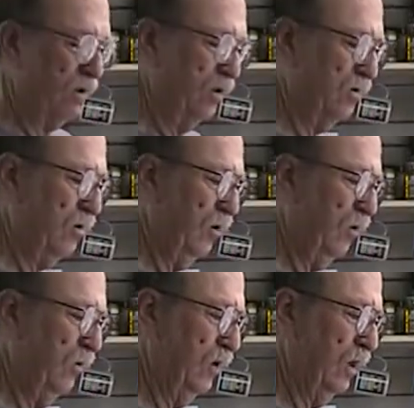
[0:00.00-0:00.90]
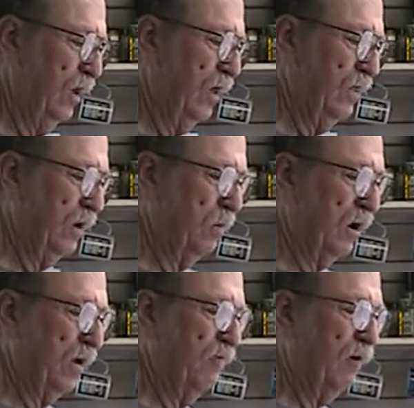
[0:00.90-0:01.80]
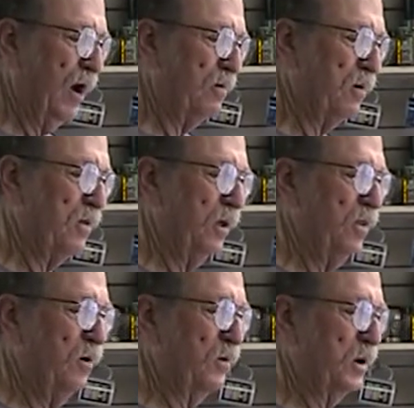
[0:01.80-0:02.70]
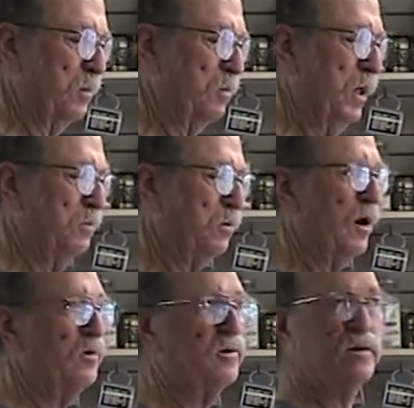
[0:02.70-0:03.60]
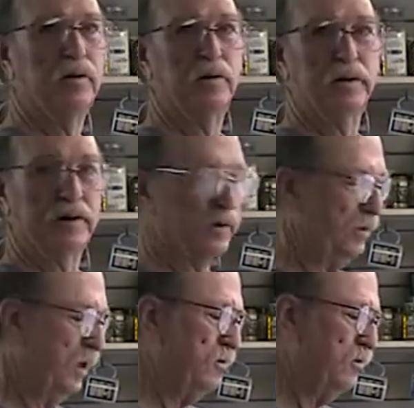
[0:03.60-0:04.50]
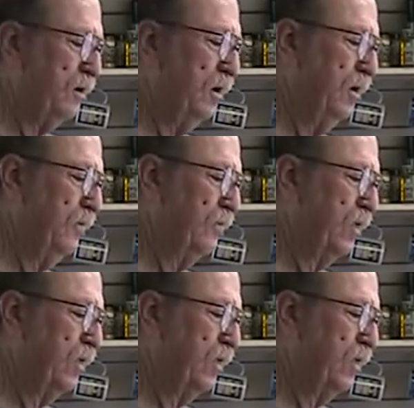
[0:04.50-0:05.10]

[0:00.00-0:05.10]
So, they bring you fiber, they'll lower your blood pressure, lower your cholesterol,